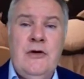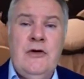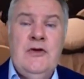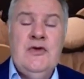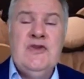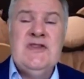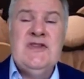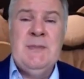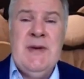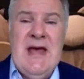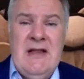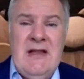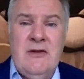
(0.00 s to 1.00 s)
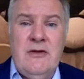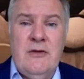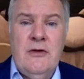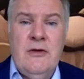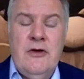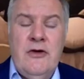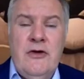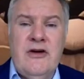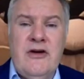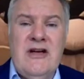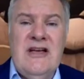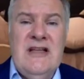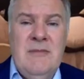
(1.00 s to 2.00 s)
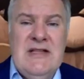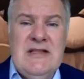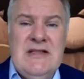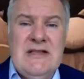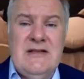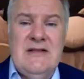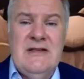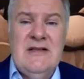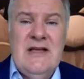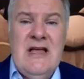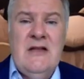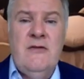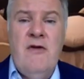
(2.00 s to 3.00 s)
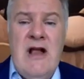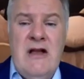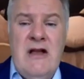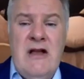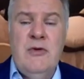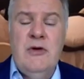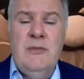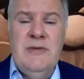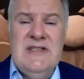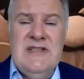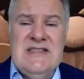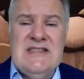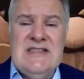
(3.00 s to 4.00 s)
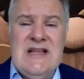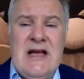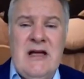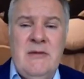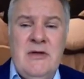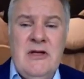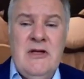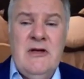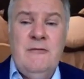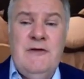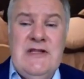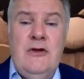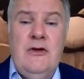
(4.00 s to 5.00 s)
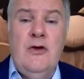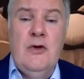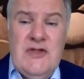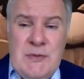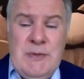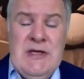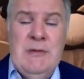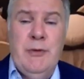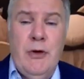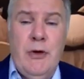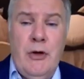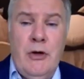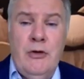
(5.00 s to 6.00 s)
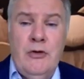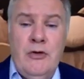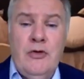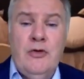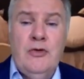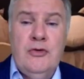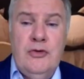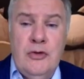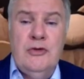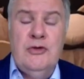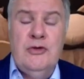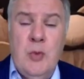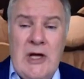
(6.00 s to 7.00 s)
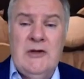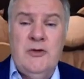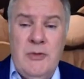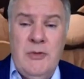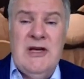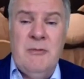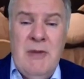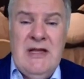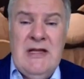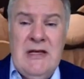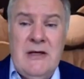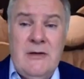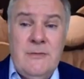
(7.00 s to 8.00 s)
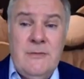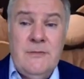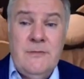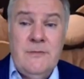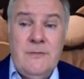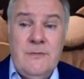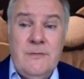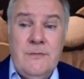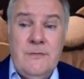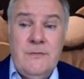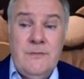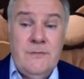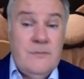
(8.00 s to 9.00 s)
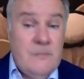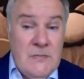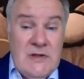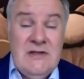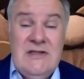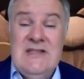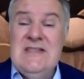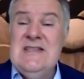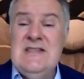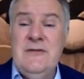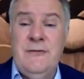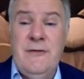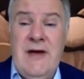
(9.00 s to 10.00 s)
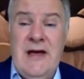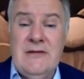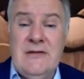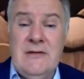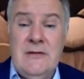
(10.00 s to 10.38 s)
you spend your limited and valuable business time with those people who don't want to make money. This is the fact.